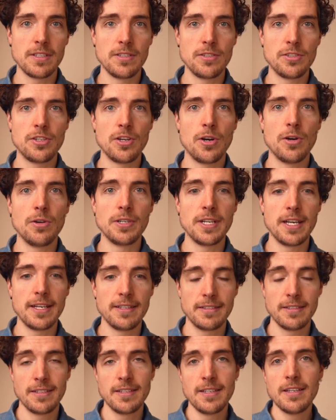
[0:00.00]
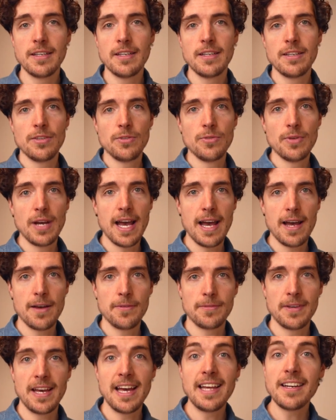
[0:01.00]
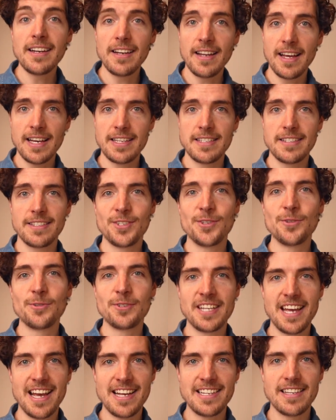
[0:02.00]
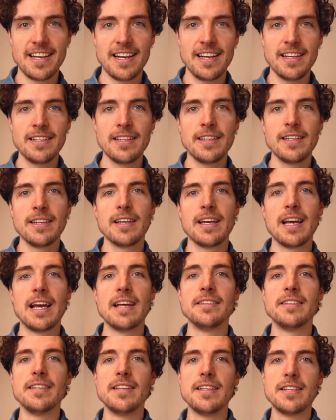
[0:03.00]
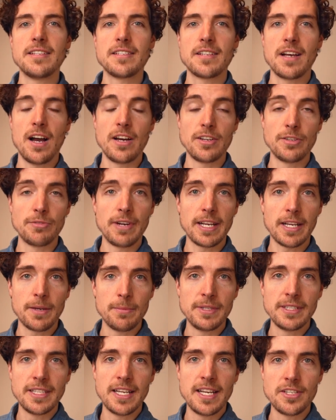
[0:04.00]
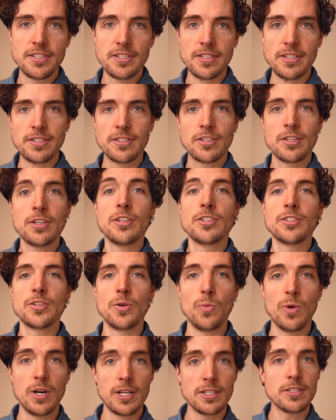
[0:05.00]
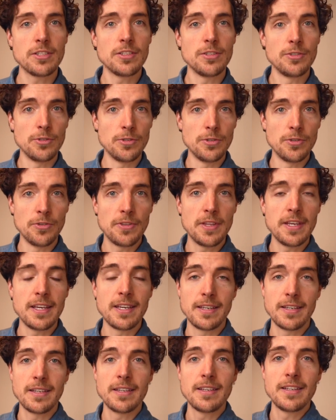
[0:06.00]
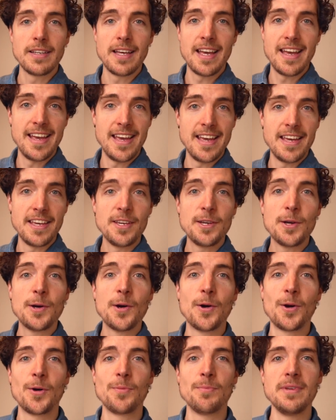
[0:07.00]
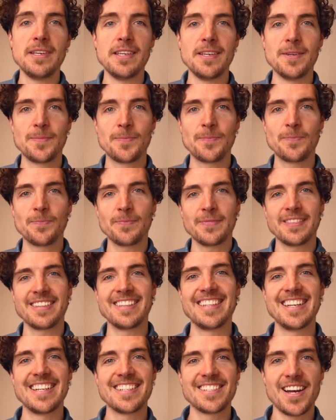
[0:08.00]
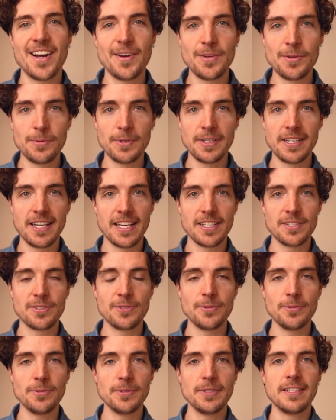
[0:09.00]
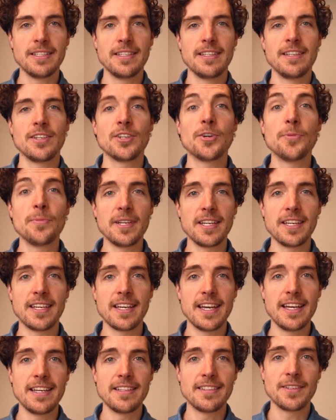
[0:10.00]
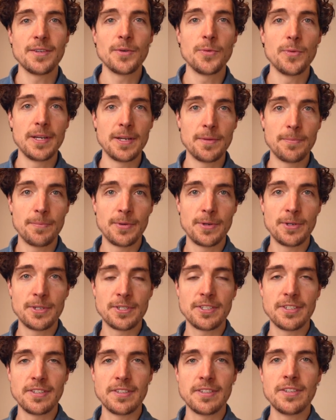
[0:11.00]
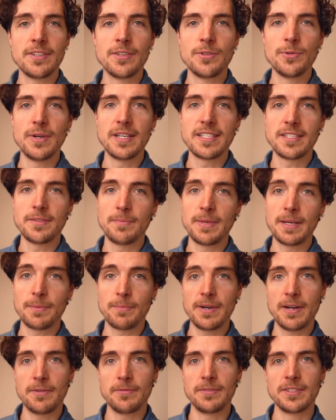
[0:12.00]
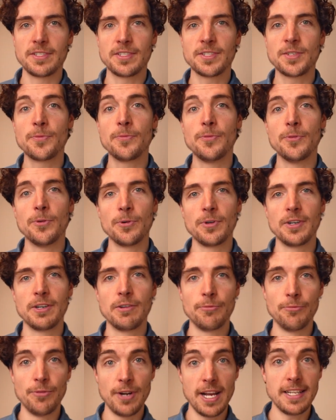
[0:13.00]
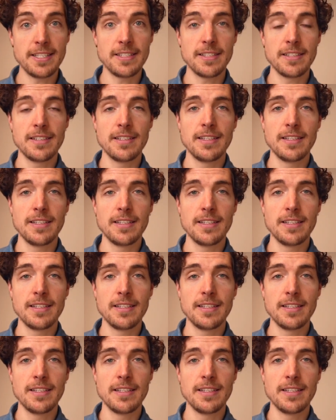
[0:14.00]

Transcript: You show that you have analyzed your data and these are the recommendations. So what do you think? A or B? That's how you would like to communicate with a person who has a big preference for red